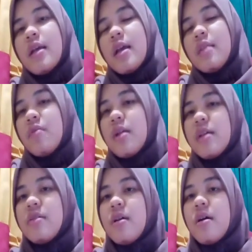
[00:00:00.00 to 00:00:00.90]

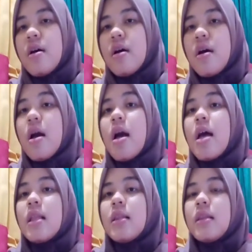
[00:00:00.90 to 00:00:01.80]
Indonesia
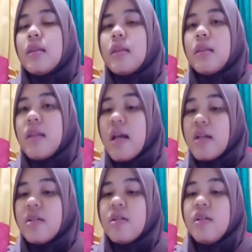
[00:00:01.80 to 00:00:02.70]

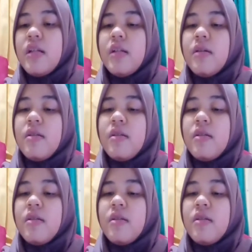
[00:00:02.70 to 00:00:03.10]
dictionary,